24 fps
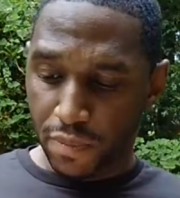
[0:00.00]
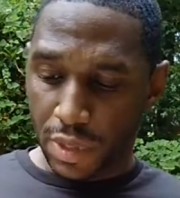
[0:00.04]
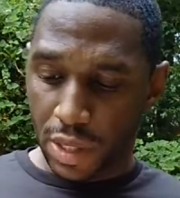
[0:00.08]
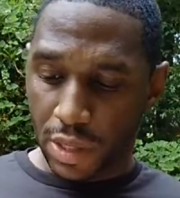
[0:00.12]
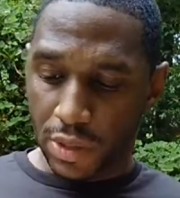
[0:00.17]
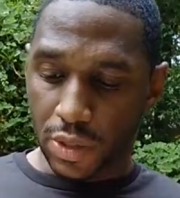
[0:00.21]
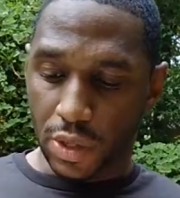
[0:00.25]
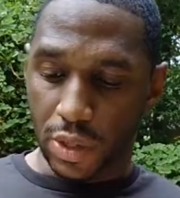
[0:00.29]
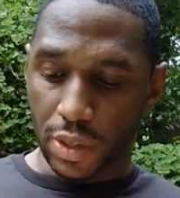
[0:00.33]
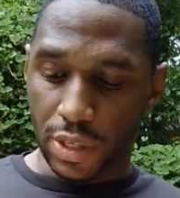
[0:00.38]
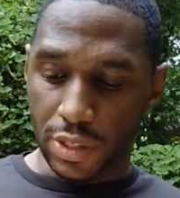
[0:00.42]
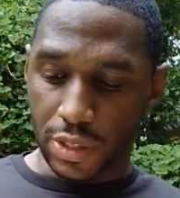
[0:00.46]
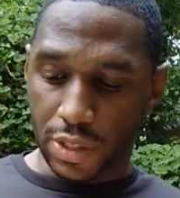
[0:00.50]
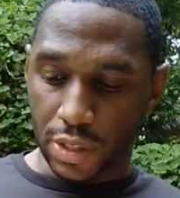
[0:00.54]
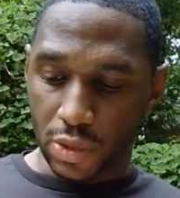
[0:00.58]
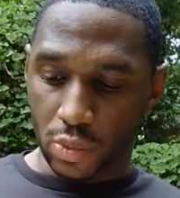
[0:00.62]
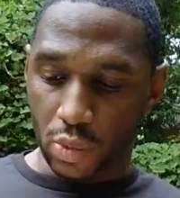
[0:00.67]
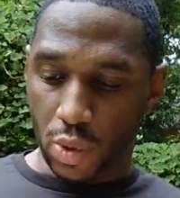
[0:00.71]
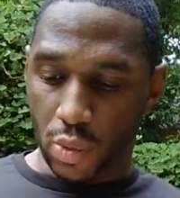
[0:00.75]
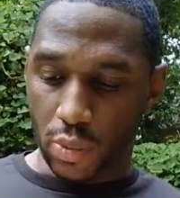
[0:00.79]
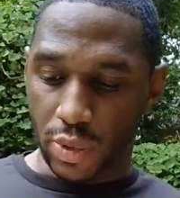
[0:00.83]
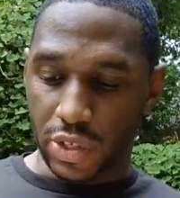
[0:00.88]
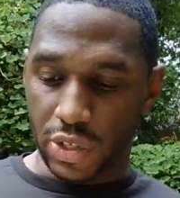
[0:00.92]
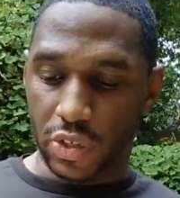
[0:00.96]
So this is
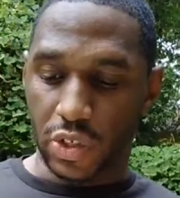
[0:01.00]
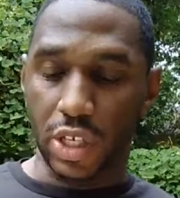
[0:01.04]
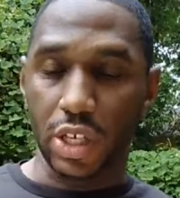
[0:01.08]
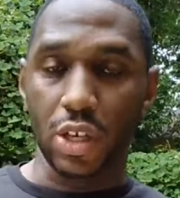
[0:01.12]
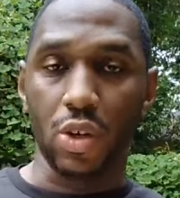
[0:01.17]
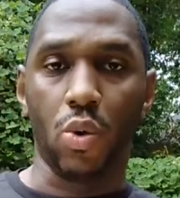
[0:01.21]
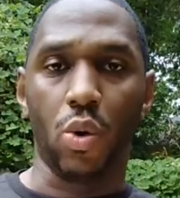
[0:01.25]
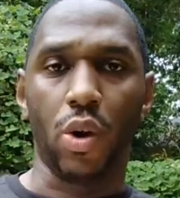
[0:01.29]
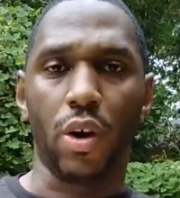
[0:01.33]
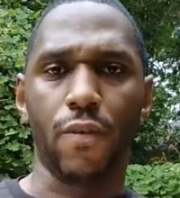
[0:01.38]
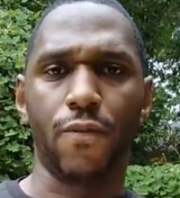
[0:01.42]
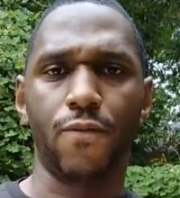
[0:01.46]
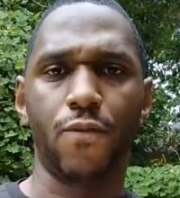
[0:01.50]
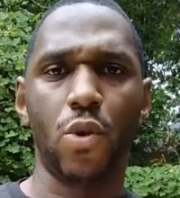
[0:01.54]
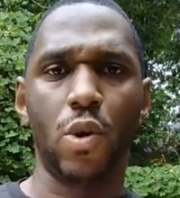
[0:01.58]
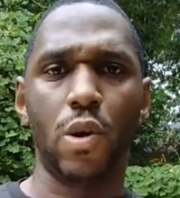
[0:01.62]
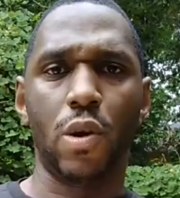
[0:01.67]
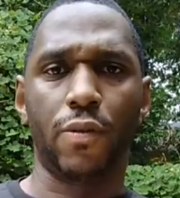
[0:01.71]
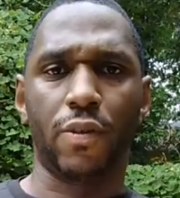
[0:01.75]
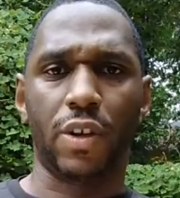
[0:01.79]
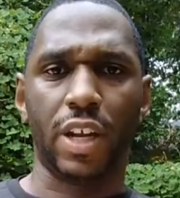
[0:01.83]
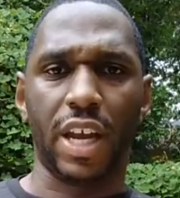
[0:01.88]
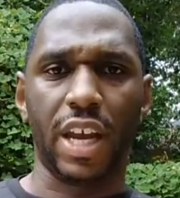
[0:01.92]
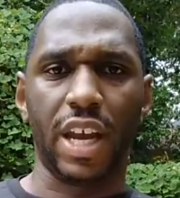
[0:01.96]
what we see going
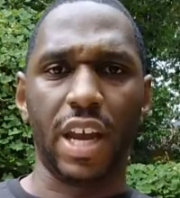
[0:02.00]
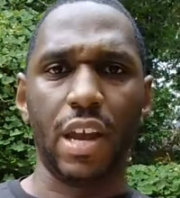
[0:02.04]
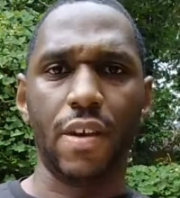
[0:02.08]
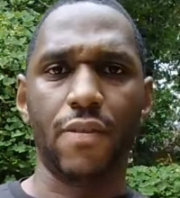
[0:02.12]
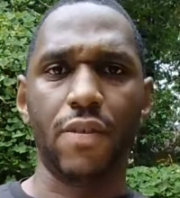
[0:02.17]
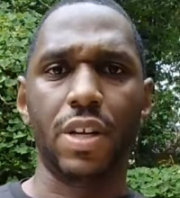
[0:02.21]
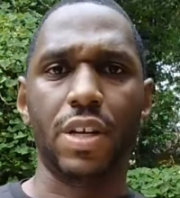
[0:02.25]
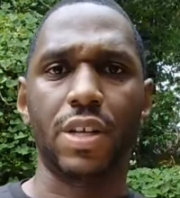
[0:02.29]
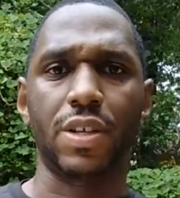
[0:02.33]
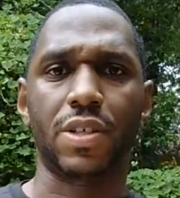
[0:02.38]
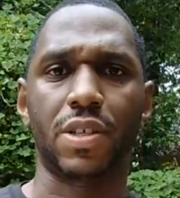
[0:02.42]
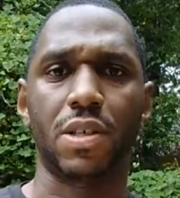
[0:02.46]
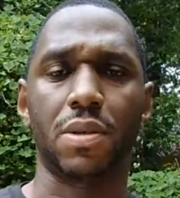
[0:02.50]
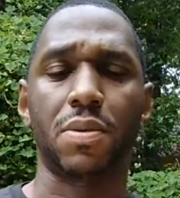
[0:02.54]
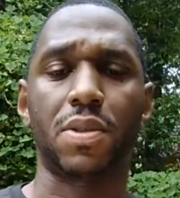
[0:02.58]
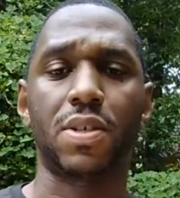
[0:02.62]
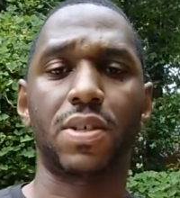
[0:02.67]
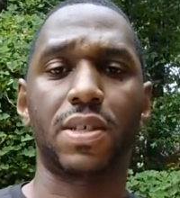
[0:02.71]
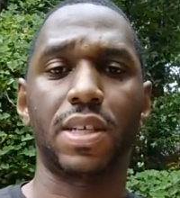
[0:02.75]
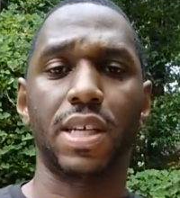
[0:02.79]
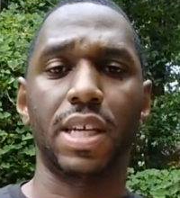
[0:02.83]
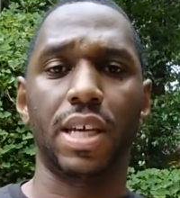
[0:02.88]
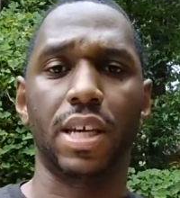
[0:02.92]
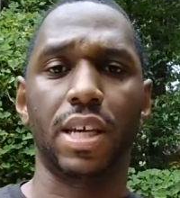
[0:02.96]
forth. The heaviness of
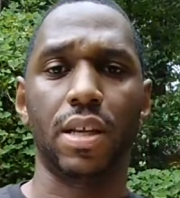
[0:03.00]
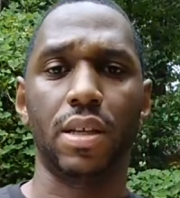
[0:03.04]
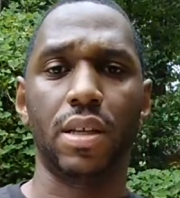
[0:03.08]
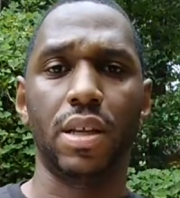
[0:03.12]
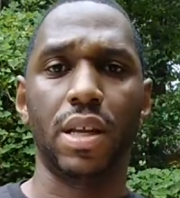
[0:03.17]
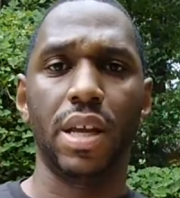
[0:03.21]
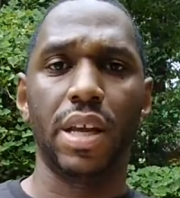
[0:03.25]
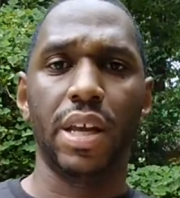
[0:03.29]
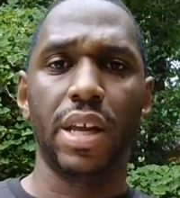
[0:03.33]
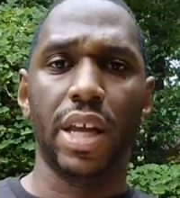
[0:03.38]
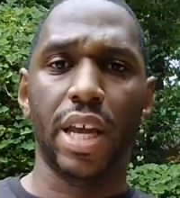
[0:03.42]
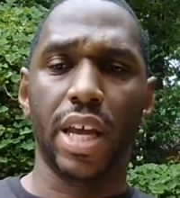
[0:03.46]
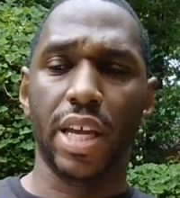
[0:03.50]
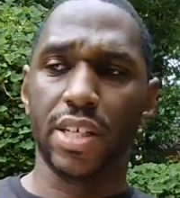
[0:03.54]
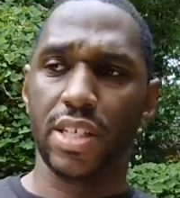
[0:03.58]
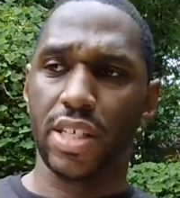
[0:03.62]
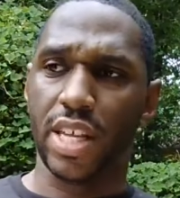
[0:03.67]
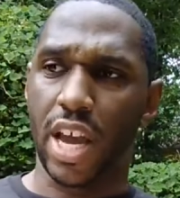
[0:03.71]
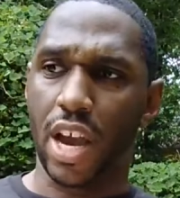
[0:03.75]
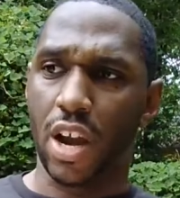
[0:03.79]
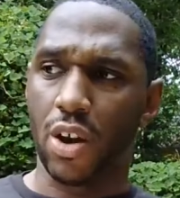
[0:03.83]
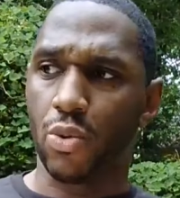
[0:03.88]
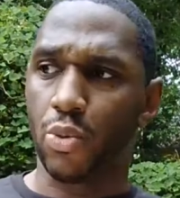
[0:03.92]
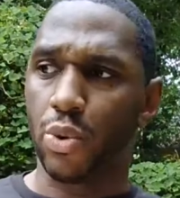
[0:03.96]
sin is
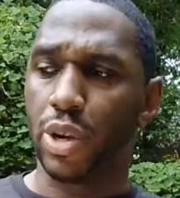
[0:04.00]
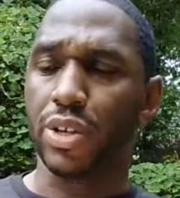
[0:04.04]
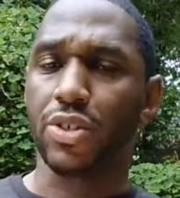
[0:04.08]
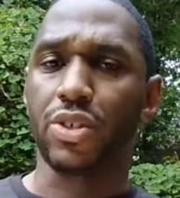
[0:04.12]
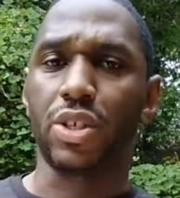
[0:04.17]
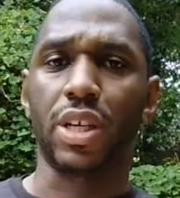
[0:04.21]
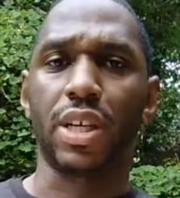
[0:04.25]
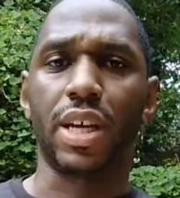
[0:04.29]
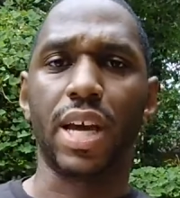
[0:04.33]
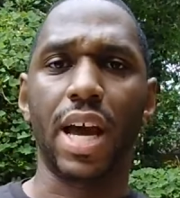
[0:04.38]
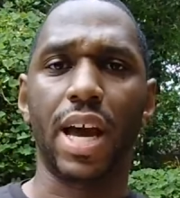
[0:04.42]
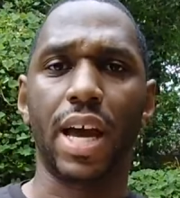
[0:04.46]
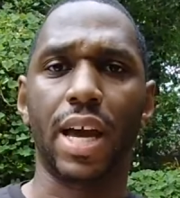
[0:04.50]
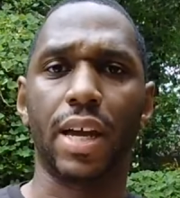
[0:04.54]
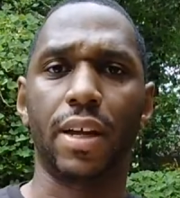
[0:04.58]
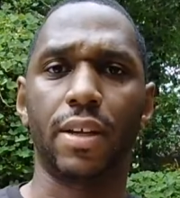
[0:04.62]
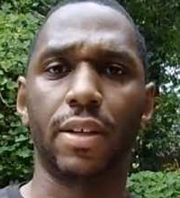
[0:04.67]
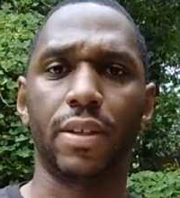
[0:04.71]
now reaching God.